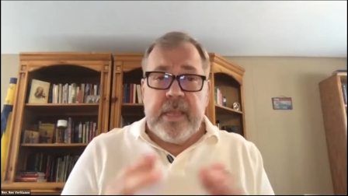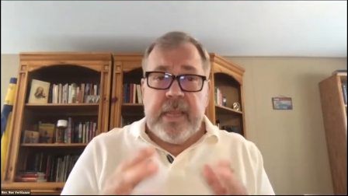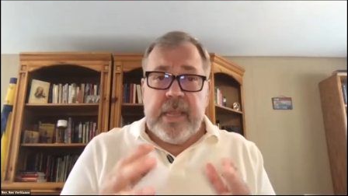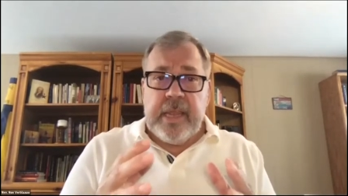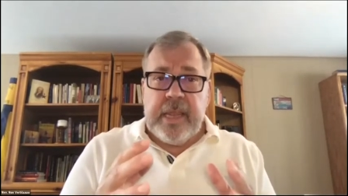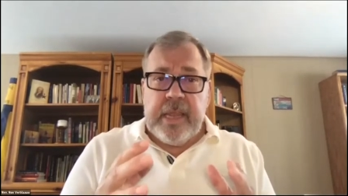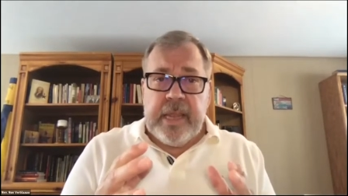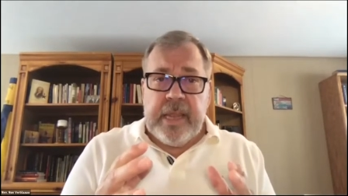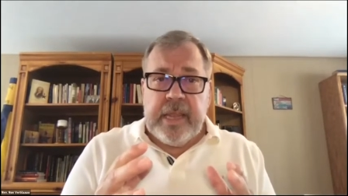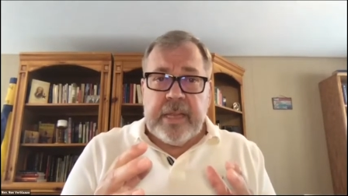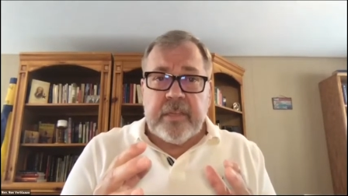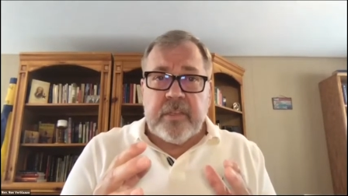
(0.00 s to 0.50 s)

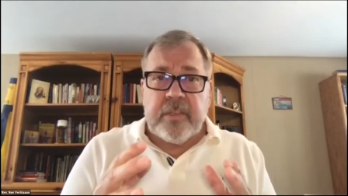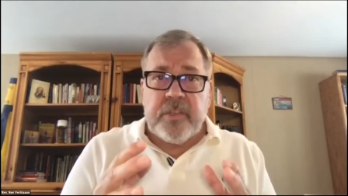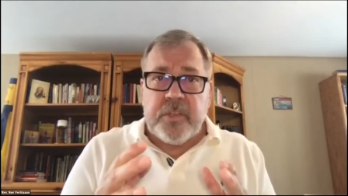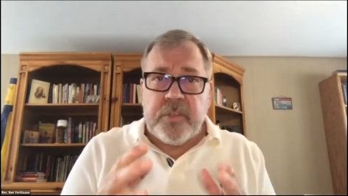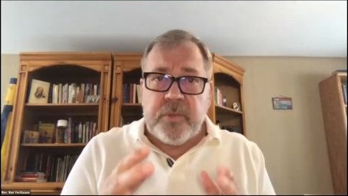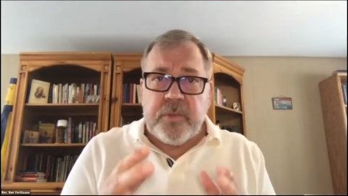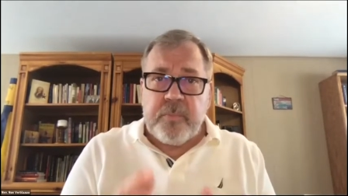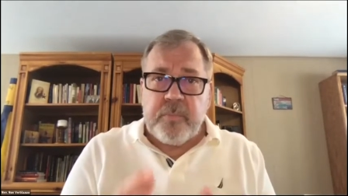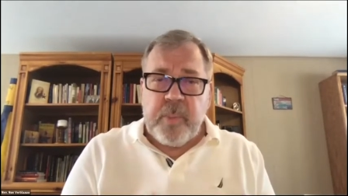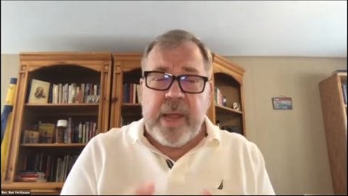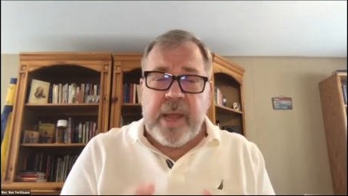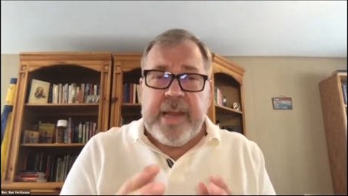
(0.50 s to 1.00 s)
In
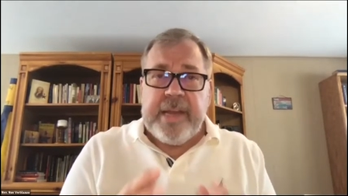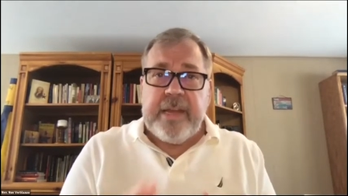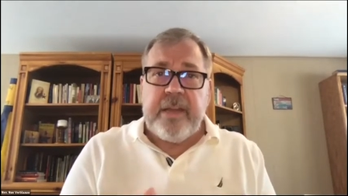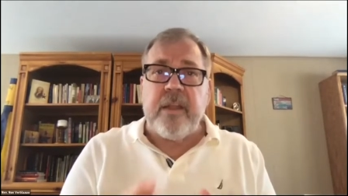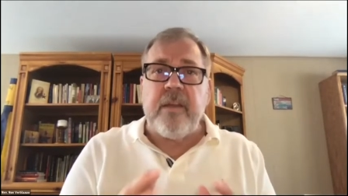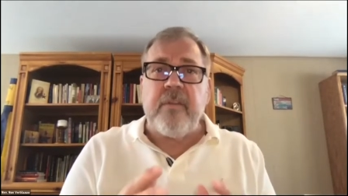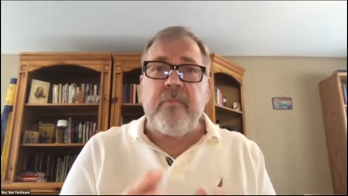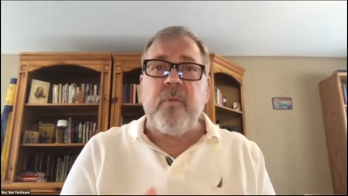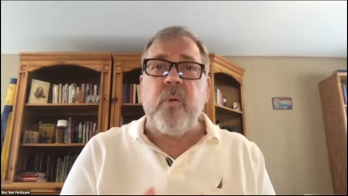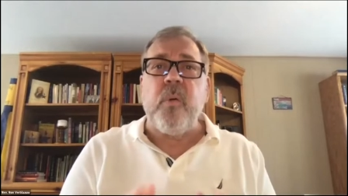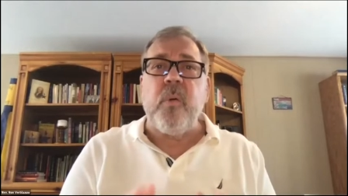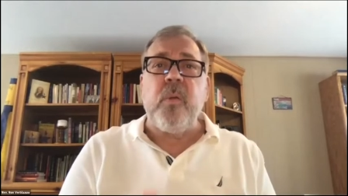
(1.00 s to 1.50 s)
spite of
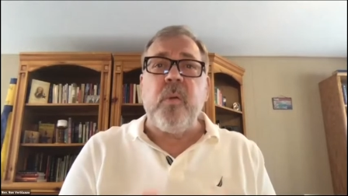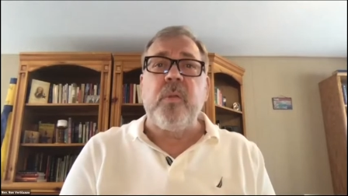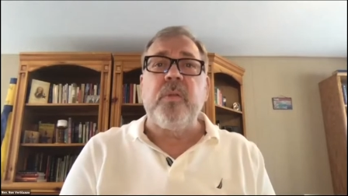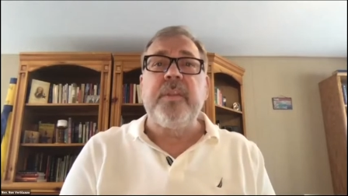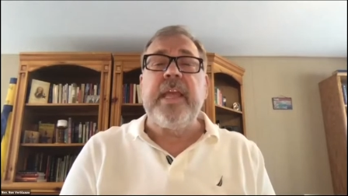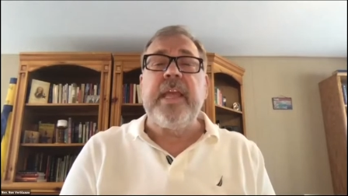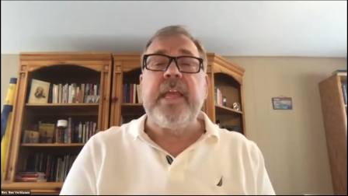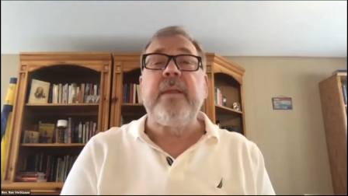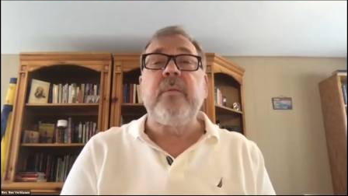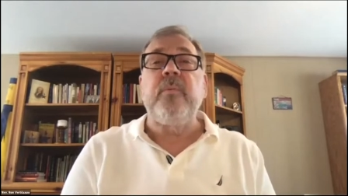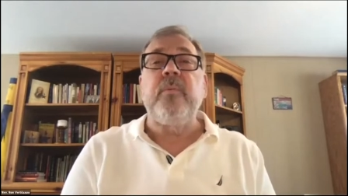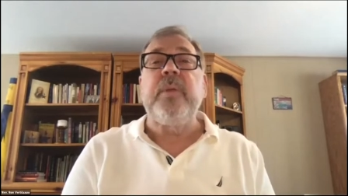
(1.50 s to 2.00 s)
all
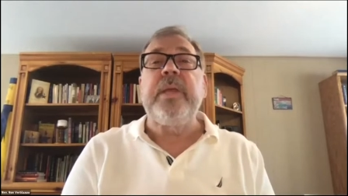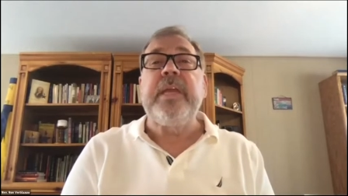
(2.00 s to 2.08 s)
that we